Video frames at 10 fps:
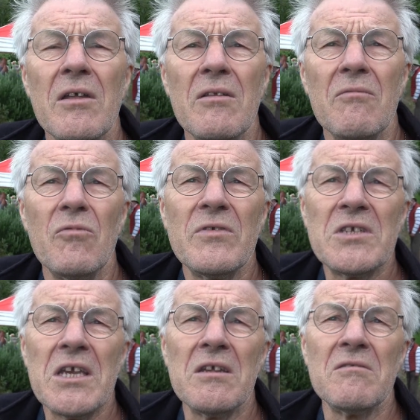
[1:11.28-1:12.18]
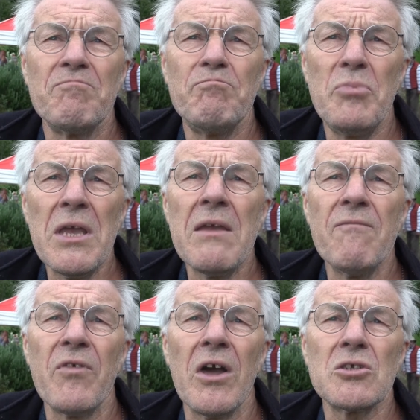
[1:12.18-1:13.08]
we've seen a big
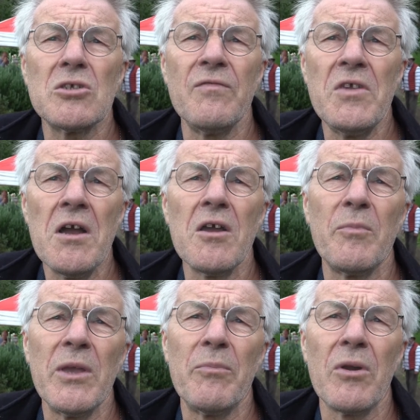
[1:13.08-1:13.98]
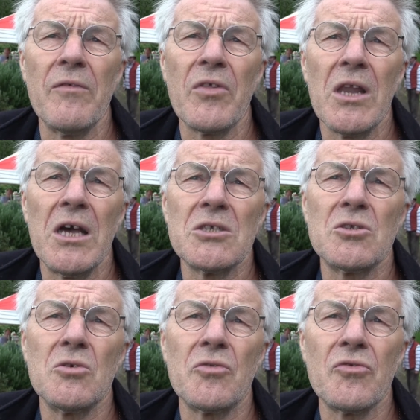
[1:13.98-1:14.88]
influx of younger people over the
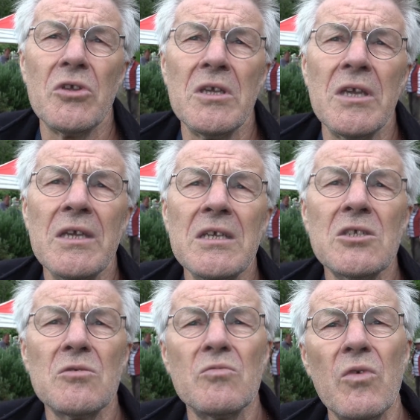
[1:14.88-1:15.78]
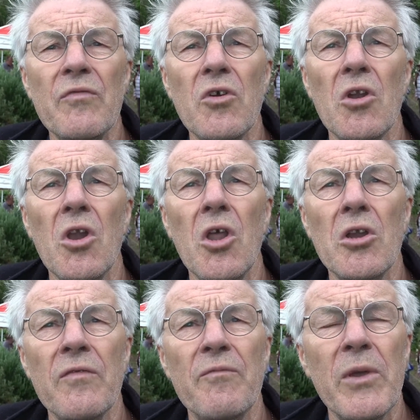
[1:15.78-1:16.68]
last 2 or 3 years. We've got a
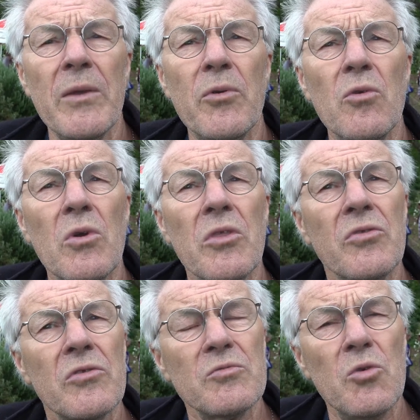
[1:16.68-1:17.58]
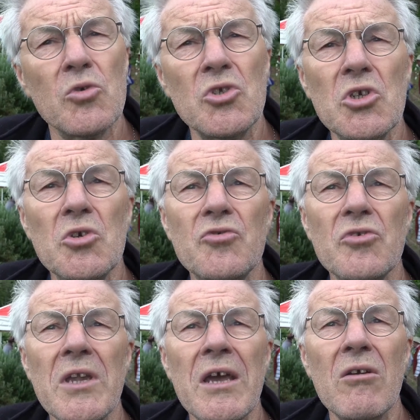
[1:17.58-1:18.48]
lot of people with small
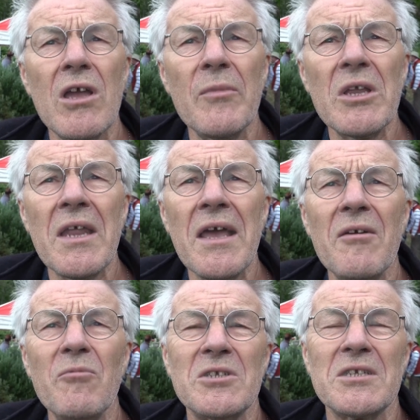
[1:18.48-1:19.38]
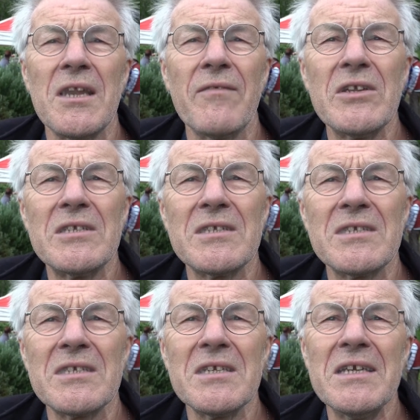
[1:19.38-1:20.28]
children now coming down, which is lovely to
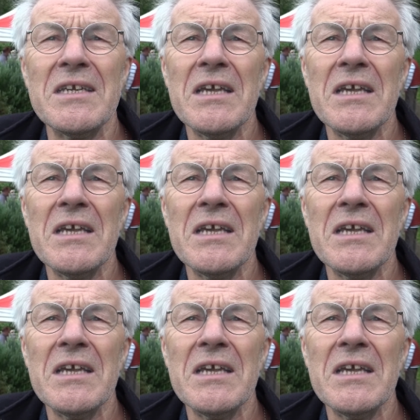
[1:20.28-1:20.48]
see.